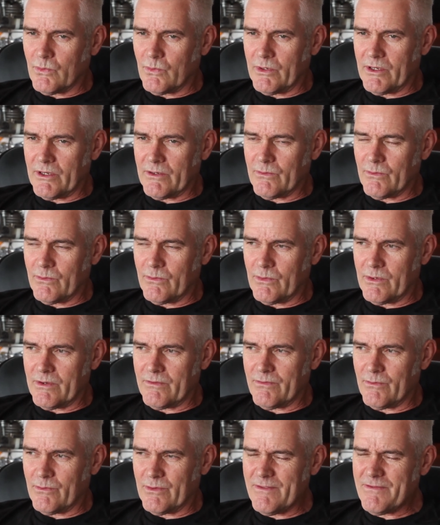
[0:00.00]
we
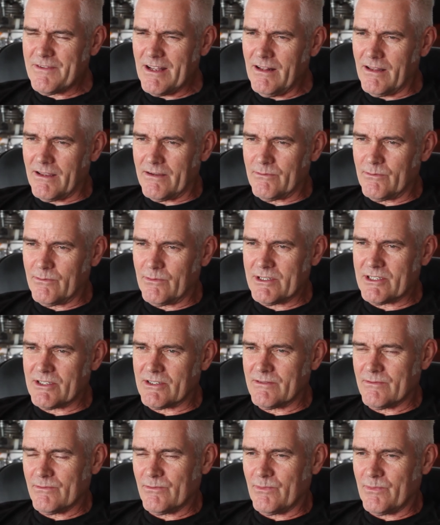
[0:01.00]
we've we've kind of
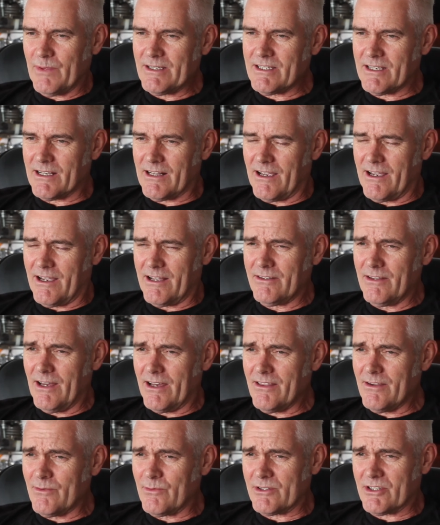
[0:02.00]
like basically
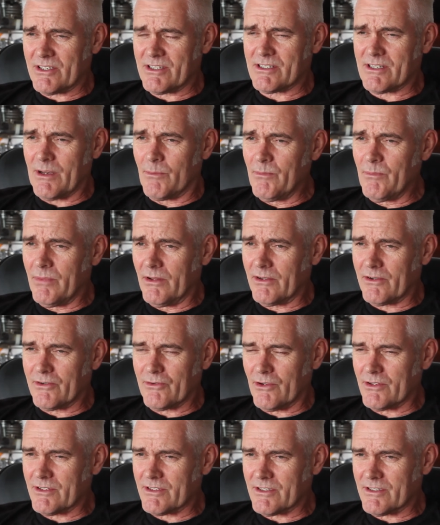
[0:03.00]
I think we just stumble
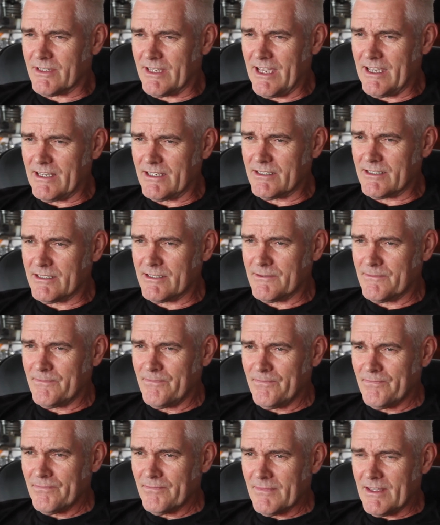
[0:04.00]
across gigs.
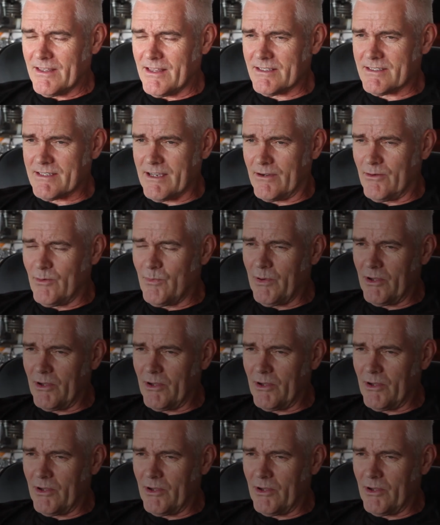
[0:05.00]
That's our